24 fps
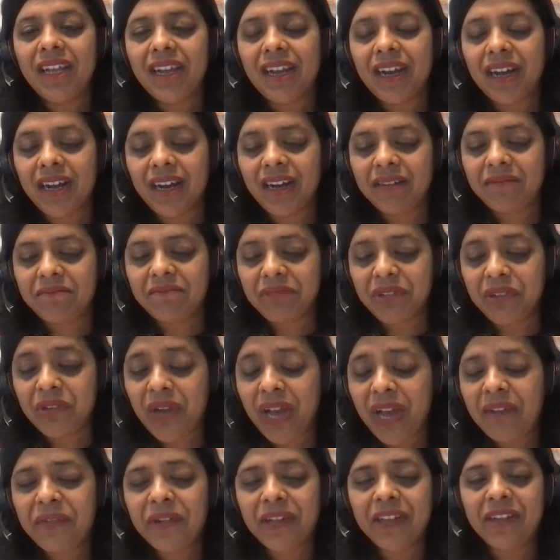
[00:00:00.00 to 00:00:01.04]

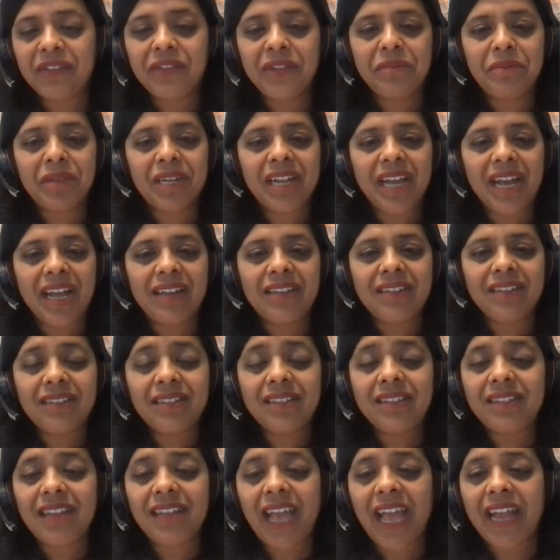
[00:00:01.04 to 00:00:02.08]

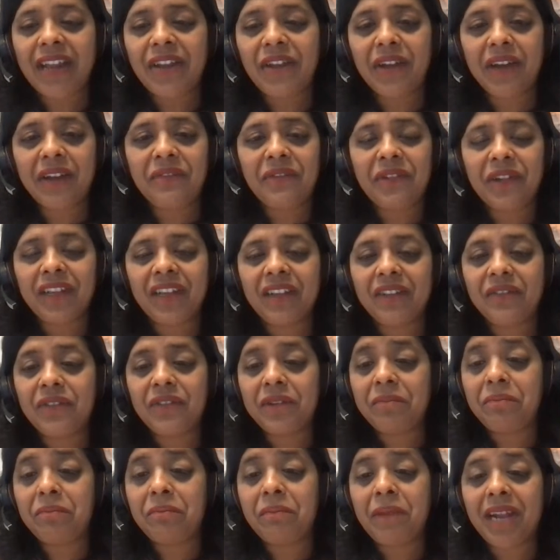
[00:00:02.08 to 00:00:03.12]
analysis, and you have to give
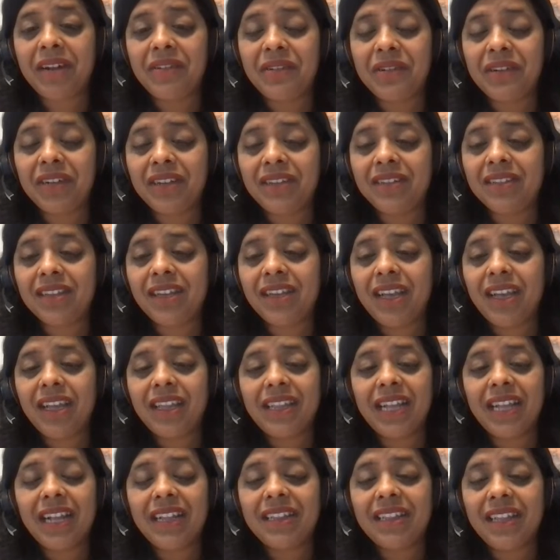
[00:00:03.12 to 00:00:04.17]
them metrics
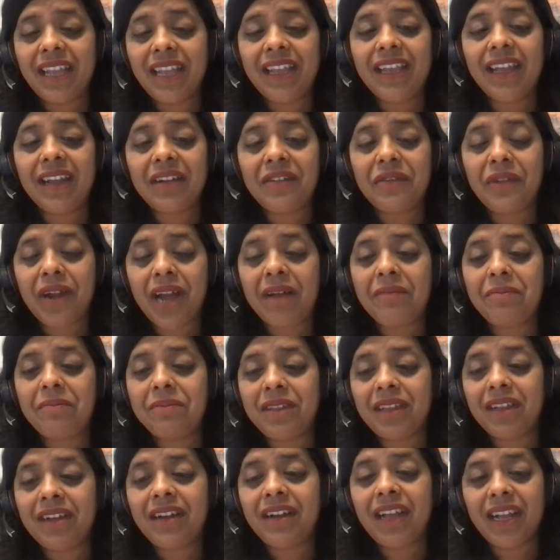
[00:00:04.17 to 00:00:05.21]
that they can wrap
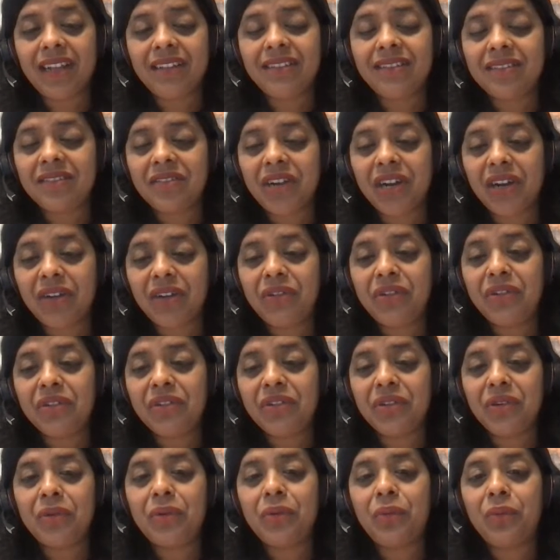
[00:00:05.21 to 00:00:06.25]
their heads around to
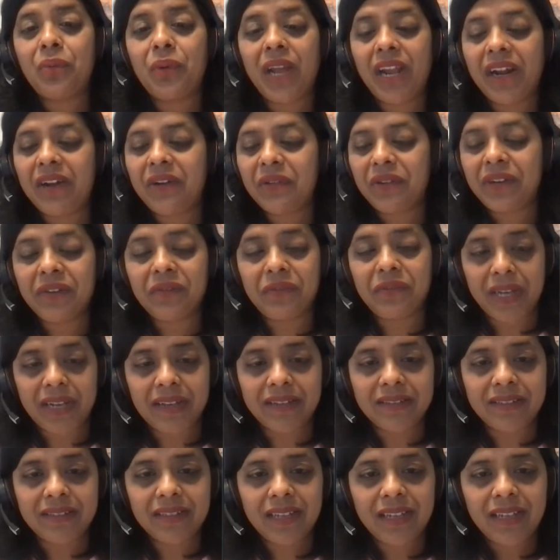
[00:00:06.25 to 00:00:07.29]
know where to
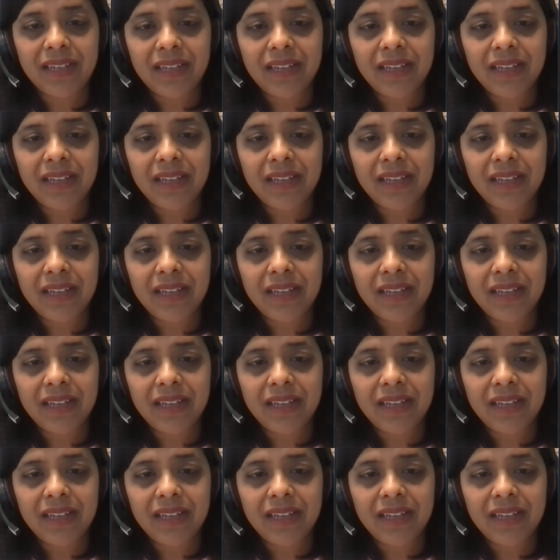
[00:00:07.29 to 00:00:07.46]
invest.